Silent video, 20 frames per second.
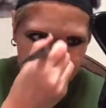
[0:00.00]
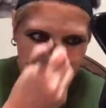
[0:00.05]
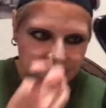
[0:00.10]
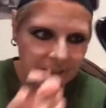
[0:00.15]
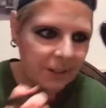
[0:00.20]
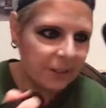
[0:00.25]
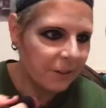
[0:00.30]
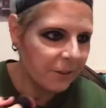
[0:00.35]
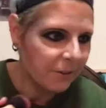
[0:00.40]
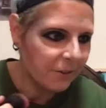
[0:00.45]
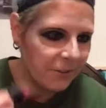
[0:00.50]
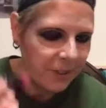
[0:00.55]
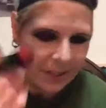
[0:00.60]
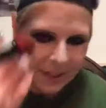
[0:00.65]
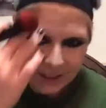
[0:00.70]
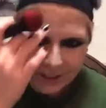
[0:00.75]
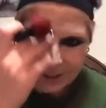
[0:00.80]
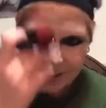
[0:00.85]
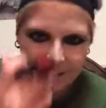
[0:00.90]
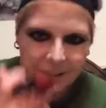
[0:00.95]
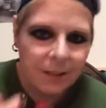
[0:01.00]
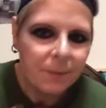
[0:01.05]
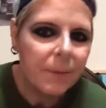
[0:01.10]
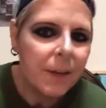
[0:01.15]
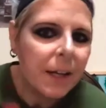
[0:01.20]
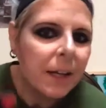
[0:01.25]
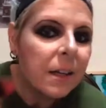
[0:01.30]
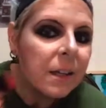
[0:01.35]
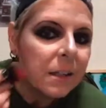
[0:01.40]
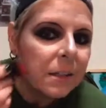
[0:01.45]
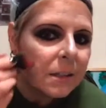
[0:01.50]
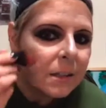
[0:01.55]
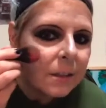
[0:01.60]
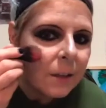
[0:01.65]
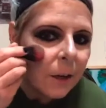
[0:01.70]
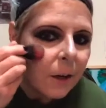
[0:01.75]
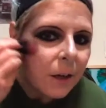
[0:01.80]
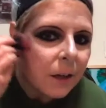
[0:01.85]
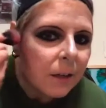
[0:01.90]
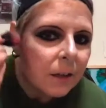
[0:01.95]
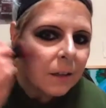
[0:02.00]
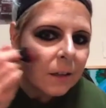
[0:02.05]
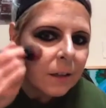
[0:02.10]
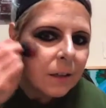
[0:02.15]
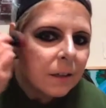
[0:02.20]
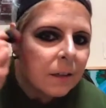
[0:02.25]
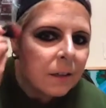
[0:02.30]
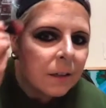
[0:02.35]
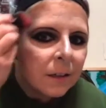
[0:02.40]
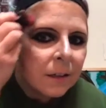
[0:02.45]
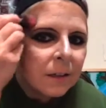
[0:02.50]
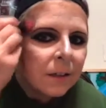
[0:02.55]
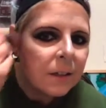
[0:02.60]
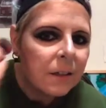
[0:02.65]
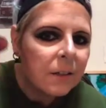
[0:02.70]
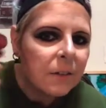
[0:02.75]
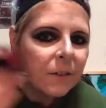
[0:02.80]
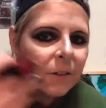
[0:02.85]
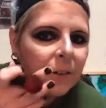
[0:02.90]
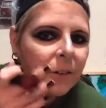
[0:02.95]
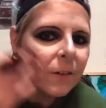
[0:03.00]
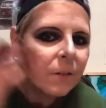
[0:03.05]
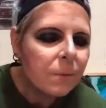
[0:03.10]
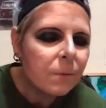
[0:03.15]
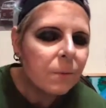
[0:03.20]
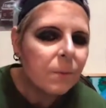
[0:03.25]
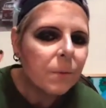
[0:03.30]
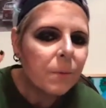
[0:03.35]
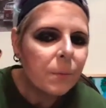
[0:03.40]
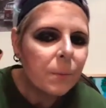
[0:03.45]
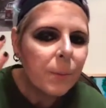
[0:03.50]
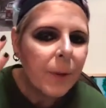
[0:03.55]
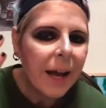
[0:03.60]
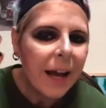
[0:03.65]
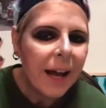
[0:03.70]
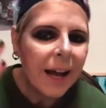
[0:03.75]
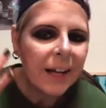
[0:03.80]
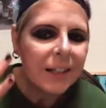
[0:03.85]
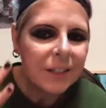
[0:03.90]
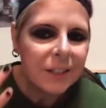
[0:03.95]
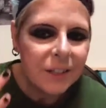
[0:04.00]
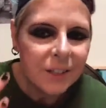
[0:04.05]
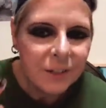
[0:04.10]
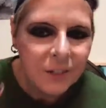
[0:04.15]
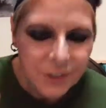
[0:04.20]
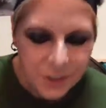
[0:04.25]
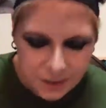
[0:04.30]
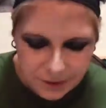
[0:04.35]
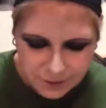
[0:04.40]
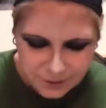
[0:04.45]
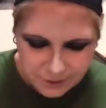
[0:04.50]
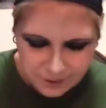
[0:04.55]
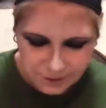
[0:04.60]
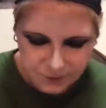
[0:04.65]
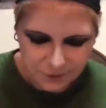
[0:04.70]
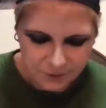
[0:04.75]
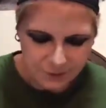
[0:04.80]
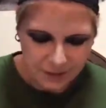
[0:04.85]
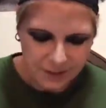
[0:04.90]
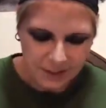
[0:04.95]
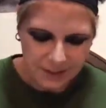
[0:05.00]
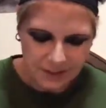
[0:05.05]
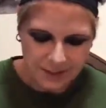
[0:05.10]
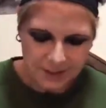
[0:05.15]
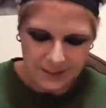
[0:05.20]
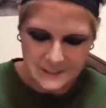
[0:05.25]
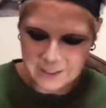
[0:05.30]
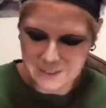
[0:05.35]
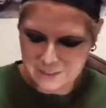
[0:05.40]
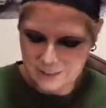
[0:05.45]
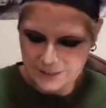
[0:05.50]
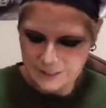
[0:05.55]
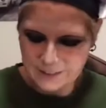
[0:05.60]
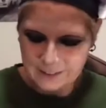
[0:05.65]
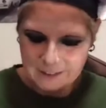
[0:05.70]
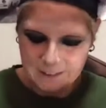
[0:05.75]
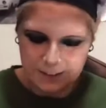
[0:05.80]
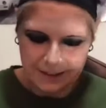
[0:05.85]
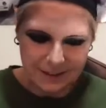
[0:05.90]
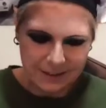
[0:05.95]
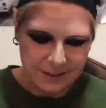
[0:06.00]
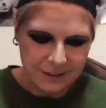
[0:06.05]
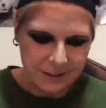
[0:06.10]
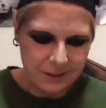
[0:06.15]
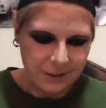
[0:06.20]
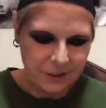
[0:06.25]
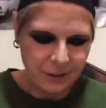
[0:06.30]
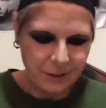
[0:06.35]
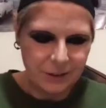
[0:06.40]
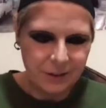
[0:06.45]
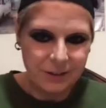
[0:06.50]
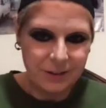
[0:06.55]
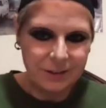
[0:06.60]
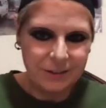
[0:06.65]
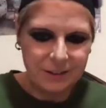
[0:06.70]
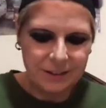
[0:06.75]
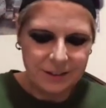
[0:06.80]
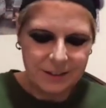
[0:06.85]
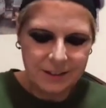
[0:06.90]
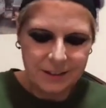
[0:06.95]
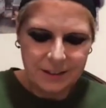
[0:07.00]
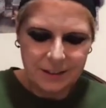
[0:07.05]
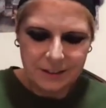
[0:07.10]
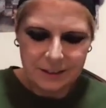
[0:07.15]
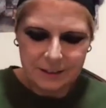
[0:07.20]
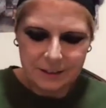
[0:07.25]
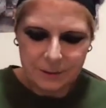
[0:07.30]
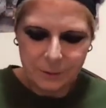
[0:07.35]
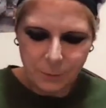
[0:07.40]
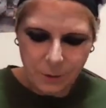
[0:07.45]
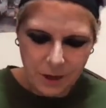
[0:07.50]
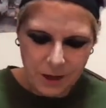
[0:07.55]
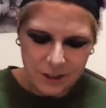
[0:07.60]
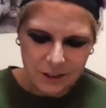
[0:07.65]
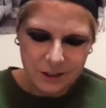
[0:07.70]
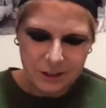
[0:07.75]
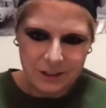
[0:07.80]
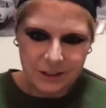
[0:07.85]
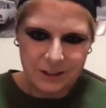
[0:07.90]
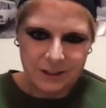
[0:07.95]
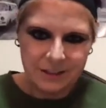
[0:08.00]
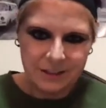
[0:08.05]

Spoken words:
with your finger, it's gonna make a dark patch if you use your finger here. If I can show you. Swatch.